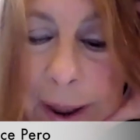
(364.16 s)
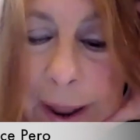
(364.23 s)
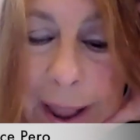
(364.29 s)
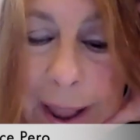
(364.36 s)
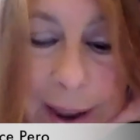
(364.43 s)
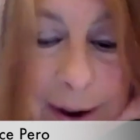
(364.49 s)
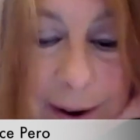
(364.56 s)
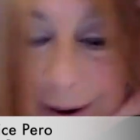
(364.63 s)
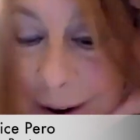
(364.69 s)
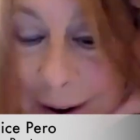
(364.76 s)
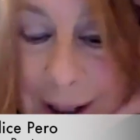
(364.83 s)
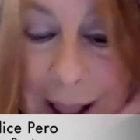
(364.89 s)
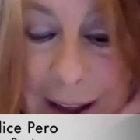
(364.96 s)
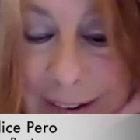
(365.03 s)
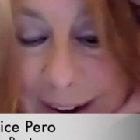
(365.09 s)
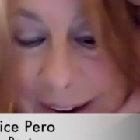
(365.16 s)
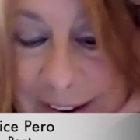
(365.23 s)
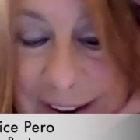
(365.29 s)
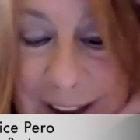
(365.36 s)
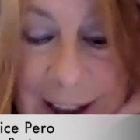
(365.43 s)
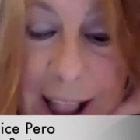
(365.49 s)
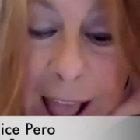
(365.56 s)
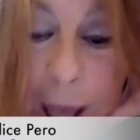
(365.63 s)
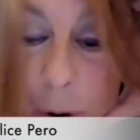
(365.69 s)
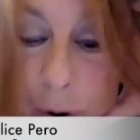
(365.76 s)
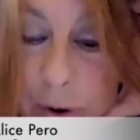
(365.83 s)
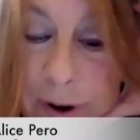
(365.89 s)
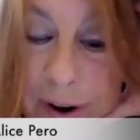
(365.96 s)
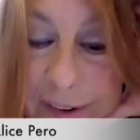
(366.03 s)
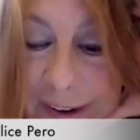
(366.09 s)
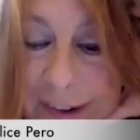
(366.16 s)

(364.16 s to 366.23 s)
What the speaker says: And as I say, how do